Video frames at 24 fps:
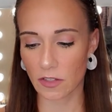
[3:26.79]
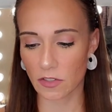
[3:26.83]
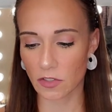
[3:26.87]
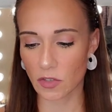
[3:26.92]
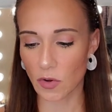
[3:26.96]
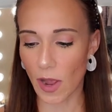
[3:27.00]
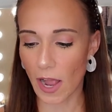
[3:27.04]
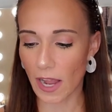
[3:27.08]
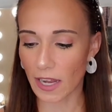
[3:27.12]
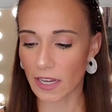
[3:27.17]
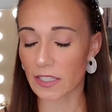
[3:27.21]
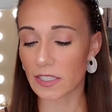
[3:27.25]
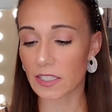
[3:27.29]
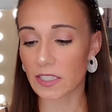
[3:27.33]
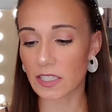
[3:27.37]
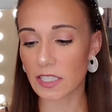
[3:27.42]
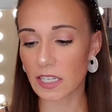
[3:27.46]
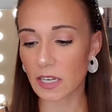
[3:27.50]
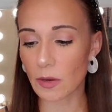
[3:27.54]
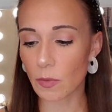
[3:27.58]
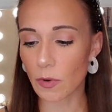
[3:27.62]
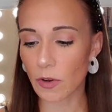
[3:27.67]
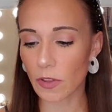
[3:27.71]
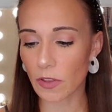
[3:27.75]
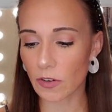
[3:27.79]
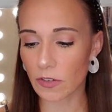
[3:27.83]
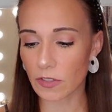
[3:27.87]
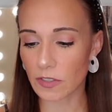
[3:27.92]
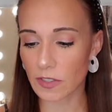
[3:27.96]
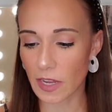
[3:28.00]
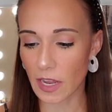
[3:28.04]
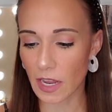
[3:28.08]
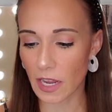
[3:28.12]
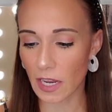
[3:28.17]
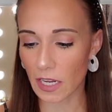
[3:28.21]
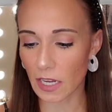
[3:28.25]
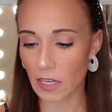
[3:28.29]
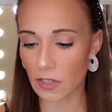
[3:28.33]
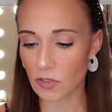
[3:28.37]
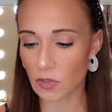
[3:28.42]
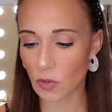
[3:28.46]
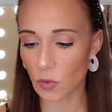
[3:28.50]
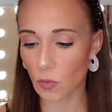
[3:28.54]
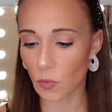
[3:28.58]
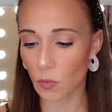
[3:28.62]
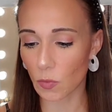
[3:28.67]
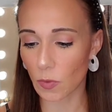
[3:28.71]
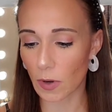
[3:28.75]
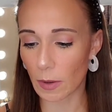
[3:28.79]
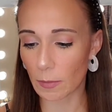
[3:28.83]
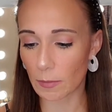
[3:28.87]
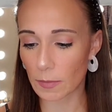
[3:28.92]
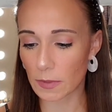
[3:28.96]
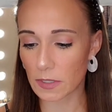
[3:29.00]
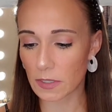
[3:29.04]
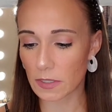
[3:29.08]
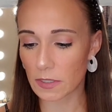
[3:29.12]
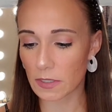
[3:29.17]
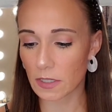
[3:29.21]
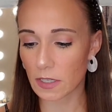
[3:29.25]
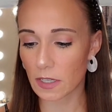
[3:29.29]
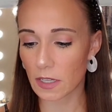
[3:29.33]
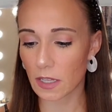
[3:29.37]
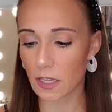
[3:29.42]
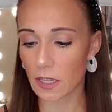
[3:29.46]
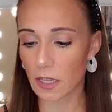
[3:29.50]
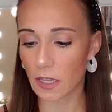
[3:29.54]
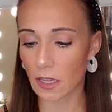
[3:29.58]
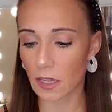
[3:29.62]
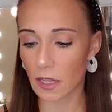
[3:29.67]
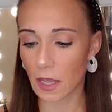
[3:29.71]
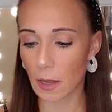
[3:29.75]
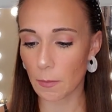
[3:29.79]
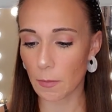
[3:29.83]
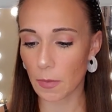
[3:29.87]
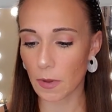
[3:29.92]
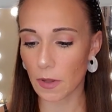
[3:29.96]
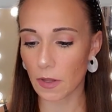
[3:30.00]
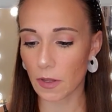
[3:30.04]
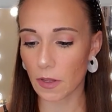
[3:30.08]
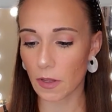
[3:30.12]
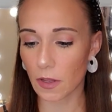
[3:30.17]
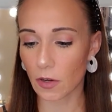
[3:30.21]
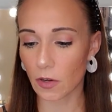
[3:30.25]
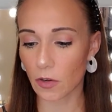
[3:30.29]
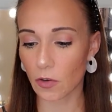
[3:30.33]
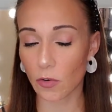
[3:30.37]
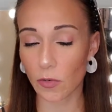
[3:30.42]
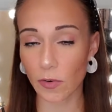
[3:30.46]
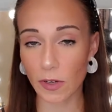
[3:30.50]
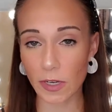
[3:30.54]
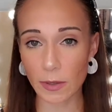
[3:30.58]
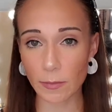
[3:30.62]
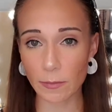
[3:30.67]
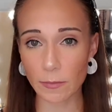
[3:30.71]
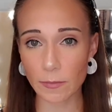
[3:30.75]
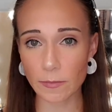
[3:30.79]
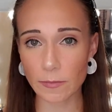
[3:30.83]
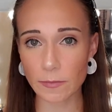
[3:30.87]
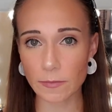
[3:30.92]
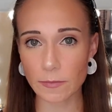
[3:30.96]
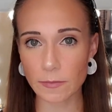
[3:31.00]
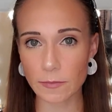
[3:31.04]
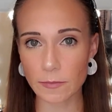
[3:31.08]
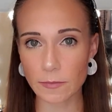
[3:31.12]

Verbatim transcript: So I can see where they're saying it's a whipped lip cream,